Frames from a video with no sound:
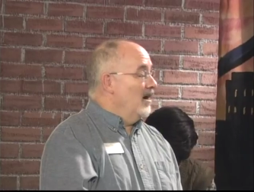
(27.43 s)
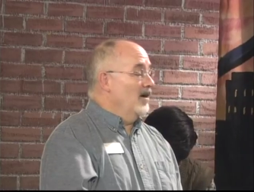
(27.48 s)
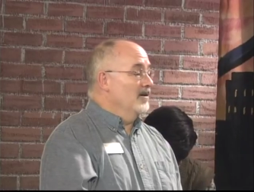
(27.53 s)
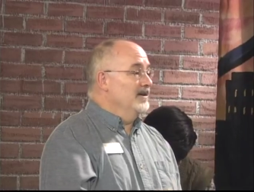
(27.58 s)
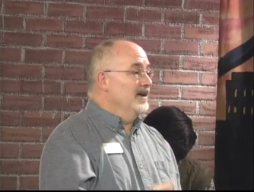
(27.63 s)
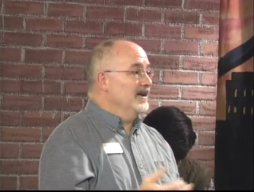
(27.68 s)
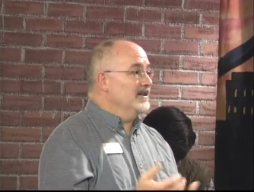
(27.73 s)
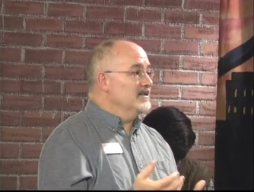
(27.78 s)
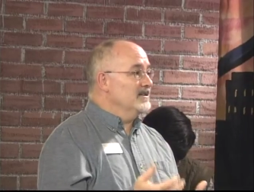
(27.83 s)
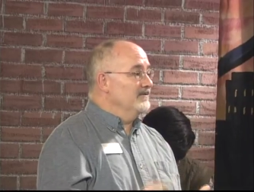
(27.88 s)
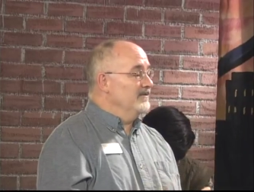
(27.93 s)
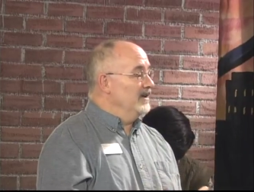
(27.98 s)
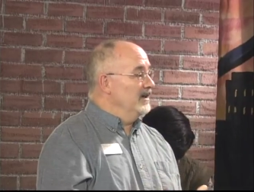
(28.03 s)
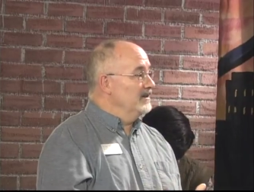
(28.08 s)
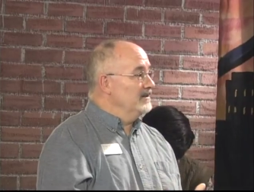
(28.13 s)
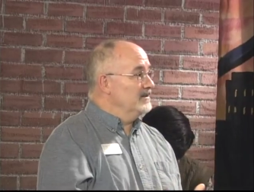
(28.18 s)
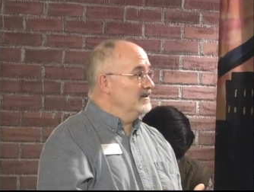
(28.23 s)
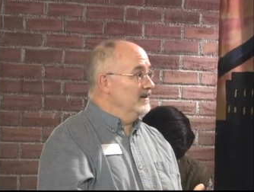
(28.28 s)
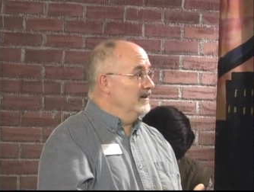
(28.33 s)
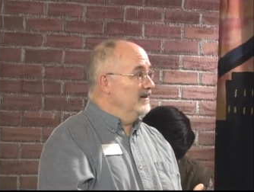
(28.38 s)
Our next
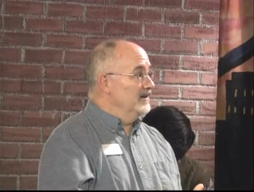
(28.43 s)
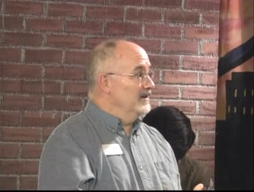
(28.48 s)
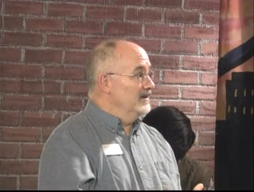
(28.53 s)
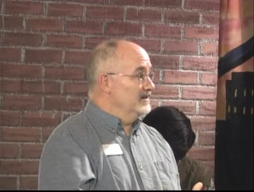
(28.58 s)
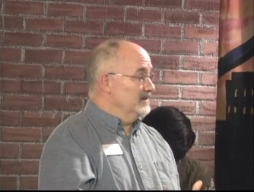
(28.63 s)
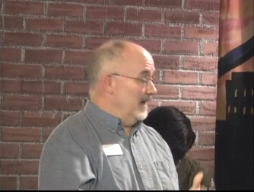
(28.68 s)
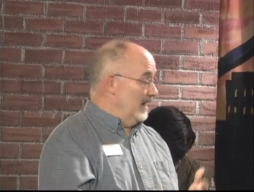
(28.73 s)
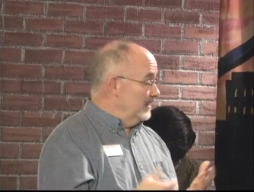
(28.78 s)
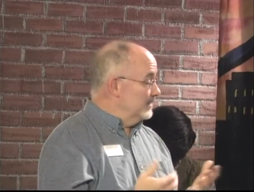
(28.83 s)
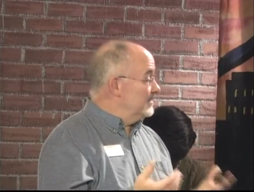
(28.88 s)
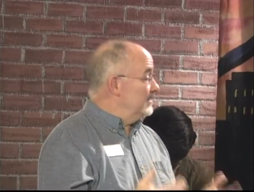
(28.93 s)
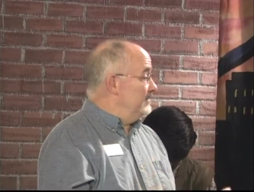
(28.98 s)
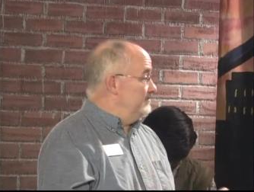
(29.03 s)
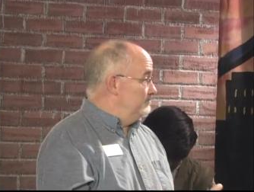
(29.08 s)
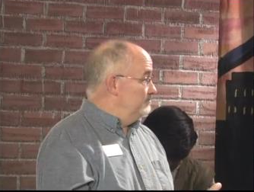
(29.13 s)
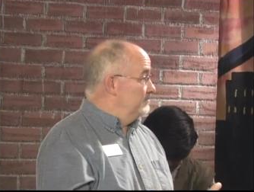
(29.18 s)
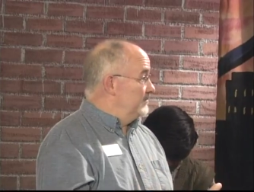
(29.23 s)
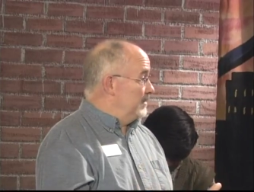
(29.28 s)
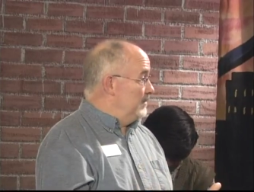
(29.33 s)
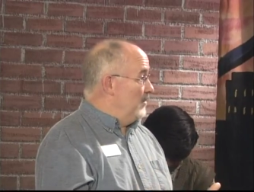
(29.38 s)
event uh, is actually
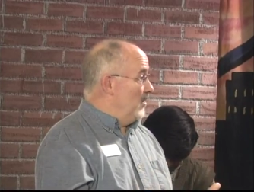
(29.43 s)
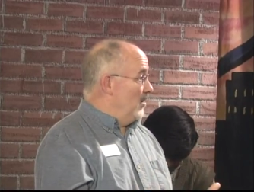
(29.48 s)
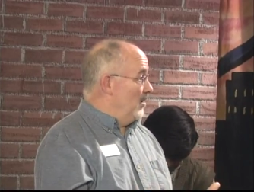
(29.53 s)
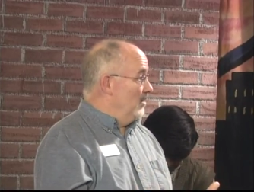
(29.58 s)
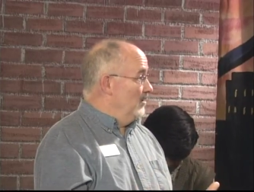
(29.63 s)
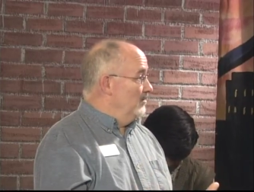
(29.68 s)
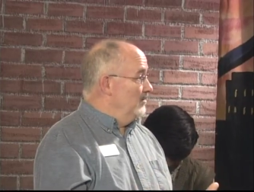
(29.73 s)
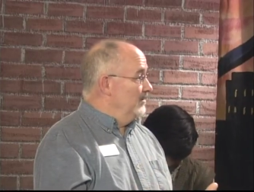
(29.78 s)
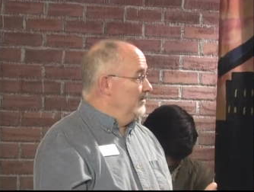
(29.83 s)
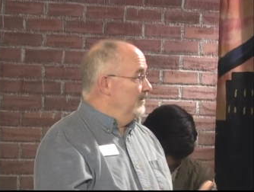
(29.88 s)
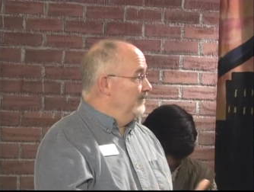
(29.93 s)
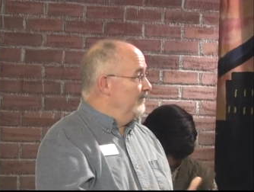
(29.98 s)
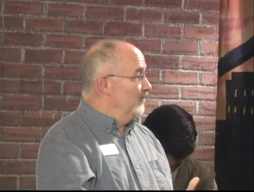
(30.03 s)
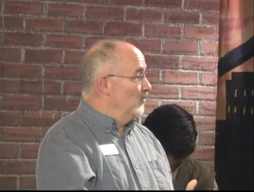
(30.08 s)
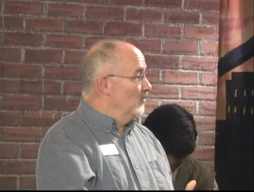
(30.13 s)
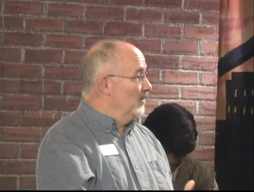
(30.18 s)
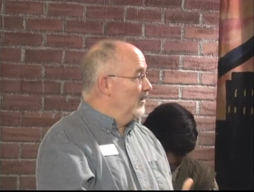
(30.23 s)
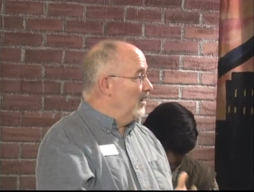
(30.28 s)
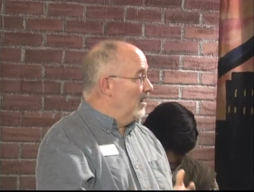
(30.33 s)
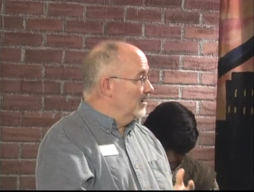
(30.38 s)
tomorrow, the
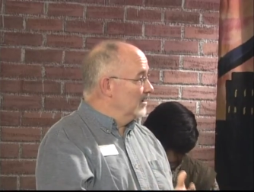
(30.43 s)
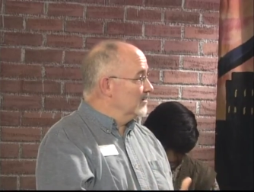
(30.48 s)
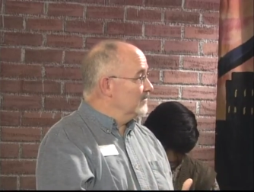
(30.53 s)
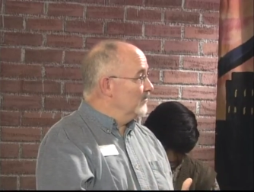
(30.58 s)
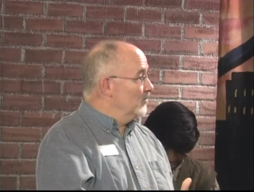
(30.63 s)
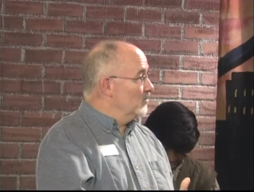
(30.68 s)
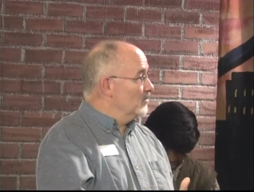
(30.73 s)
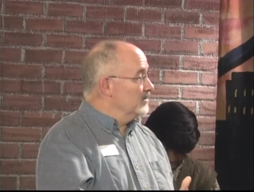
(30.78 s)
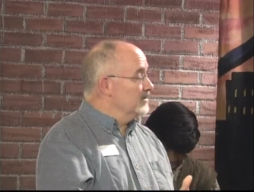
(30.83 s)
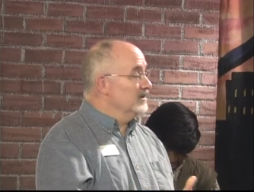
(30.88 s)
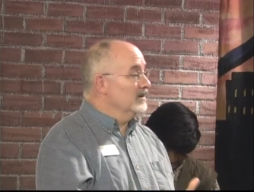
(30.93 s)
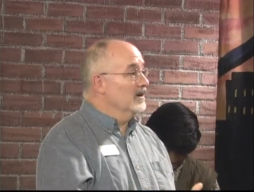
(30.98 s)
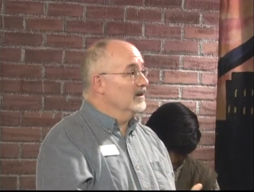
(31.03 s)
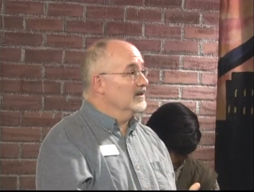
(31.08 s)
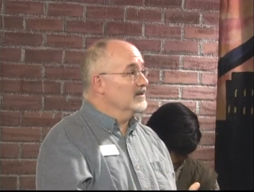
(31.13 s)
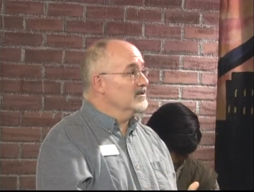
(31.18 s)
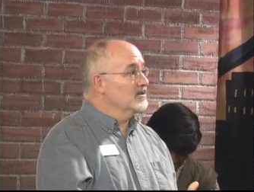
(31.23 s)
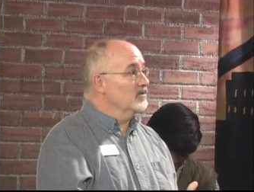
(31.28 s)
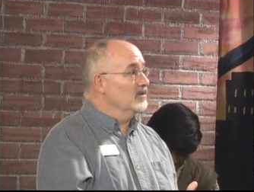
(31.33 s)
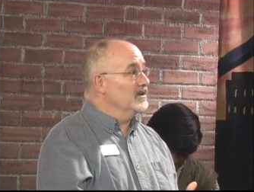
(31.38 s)
four, August 4th and
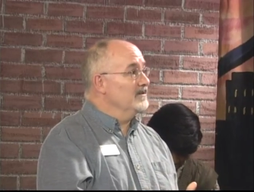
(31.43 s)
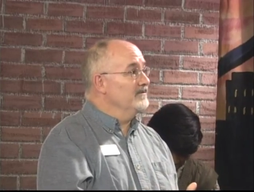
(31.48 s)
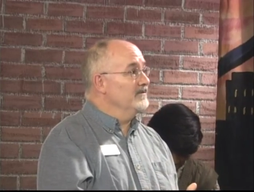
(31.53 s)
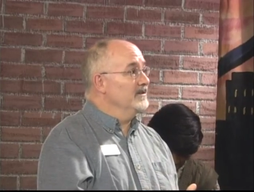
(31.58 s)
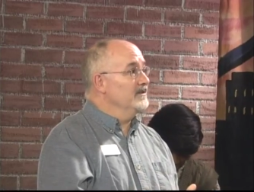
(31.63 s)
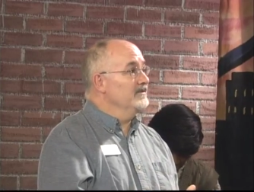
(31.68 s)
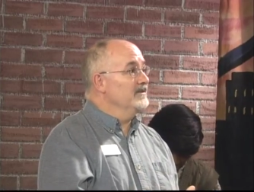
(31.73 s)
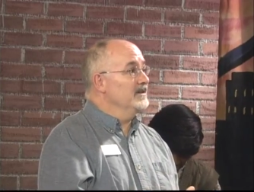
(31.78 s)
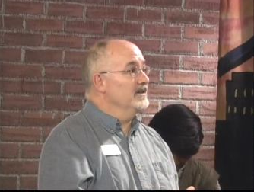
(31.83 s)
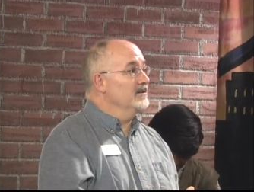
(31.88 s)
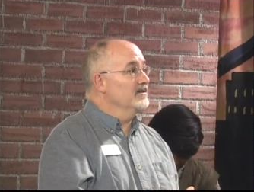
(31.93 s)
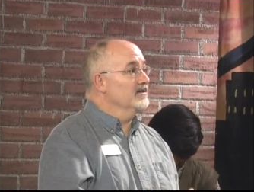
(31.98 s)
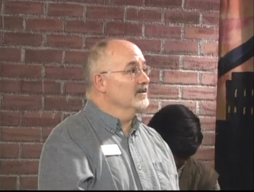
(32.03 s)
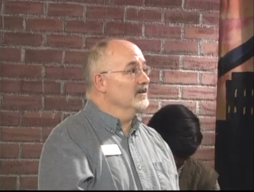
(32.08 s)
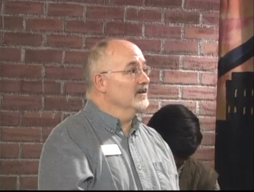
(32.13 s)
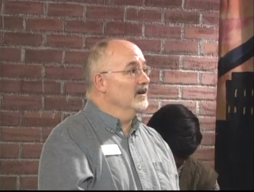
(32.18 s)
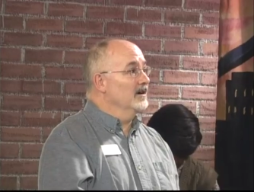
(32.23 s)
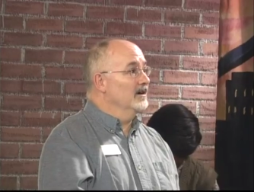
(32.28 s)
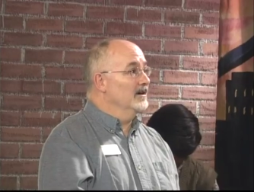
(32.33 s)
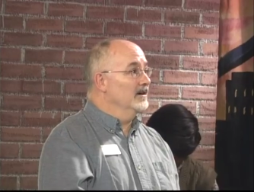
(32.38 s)
August 25th here in
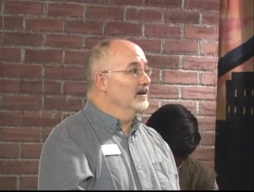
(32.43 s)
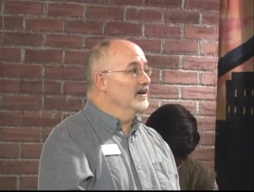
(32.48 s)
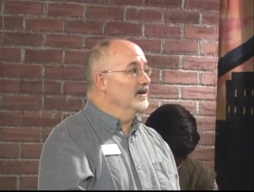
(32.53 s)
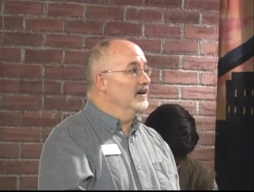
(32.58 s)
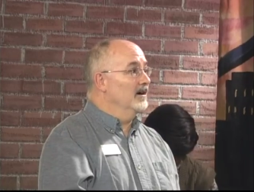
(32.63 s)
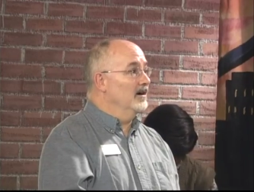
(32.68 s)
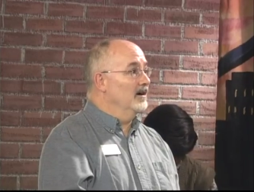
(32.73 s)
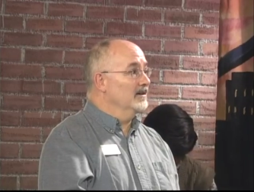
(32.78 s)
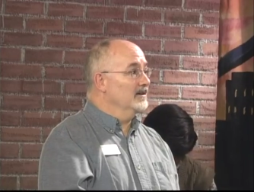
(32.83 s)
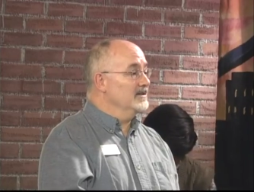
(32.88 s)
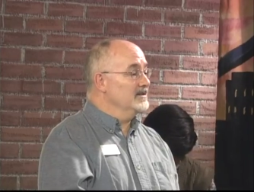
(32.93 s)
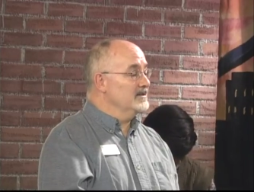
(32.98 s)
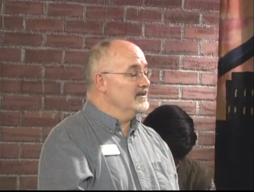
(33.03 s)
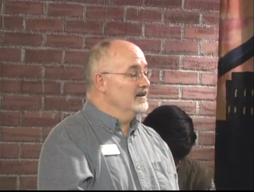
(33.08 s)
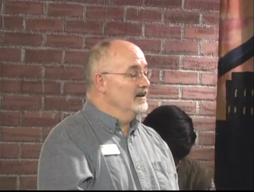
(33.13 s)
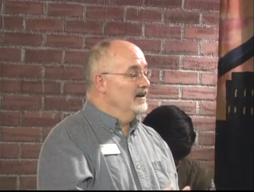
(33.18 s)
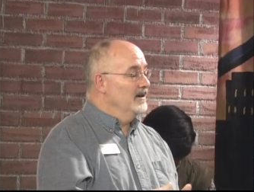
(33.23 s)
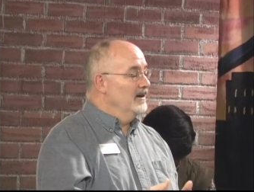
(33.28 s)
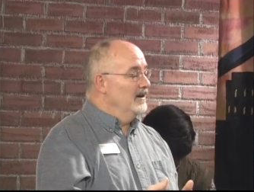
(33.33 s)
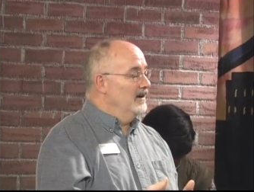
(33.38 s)
uh, August
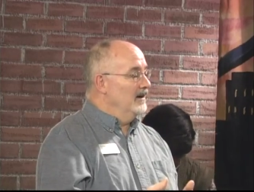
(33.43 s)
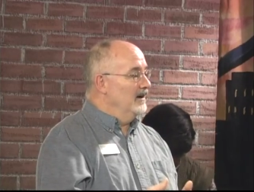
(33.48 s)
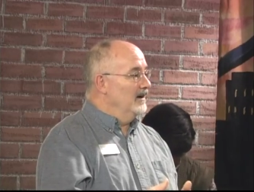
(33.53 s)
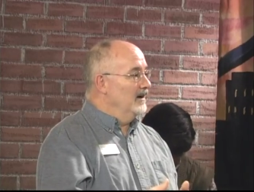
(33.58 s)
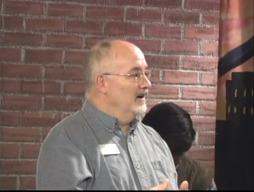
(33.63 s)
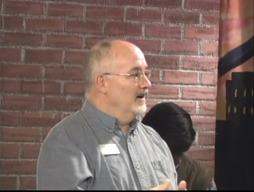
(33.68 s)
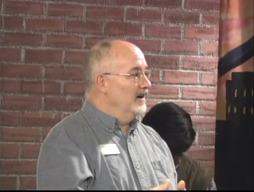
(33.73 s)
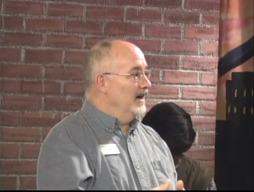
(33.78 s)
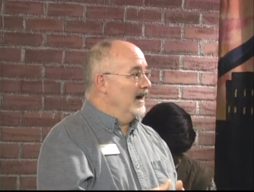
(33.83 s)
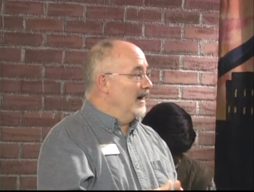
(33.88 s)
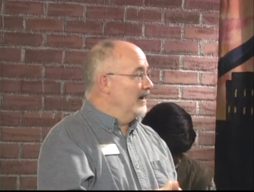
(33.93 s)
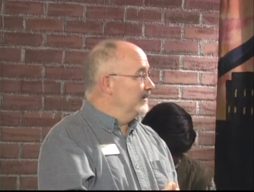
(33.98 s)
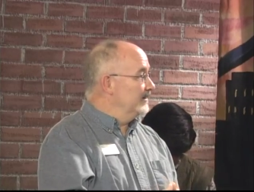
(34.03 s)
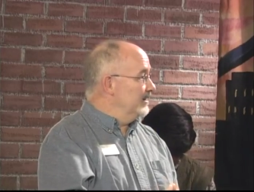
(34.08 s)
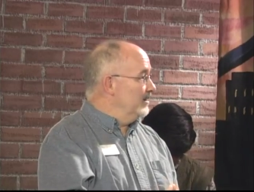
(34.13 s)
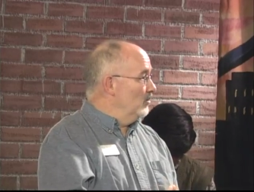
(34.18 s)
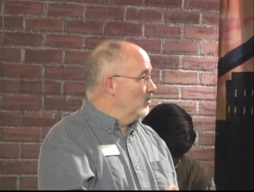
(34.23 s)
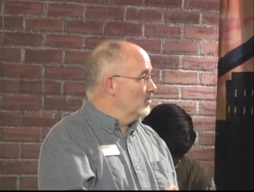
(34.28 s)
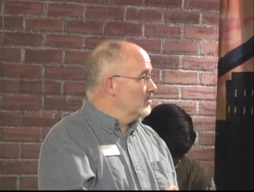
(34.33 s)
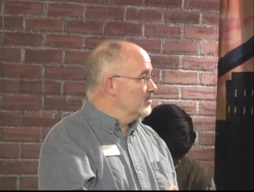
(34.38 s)
uh, at
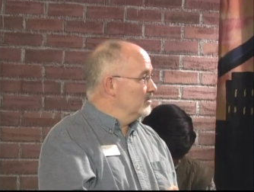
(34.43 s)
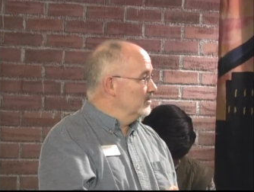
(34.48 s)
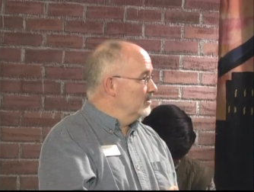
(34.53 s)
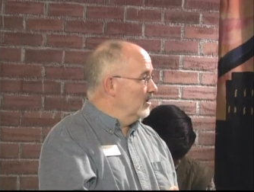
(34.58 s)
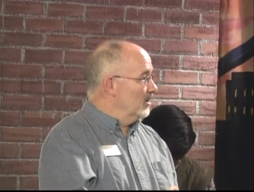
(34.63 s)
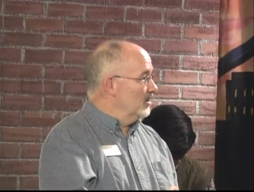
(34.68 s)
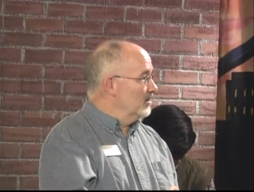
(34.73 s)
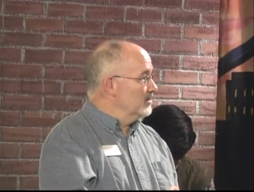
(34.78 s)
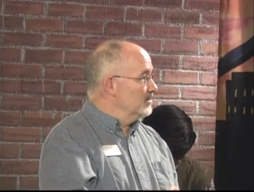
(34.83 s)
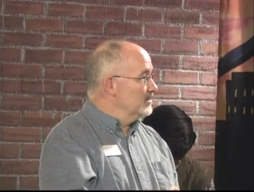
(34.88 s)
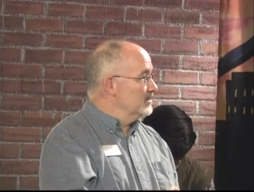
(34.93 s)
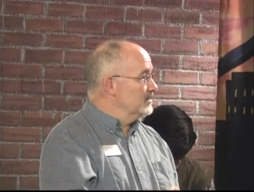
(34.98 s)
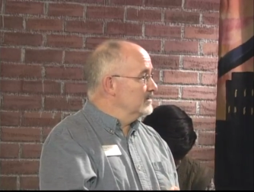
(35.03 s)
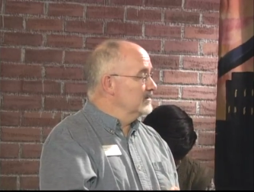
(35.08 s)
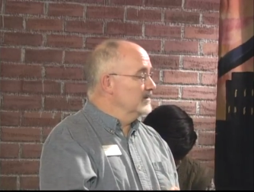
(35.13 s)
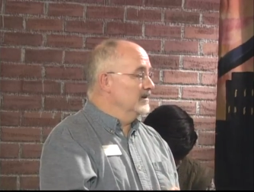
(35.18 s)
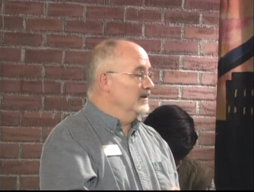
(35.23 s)
the Orchard Gardens.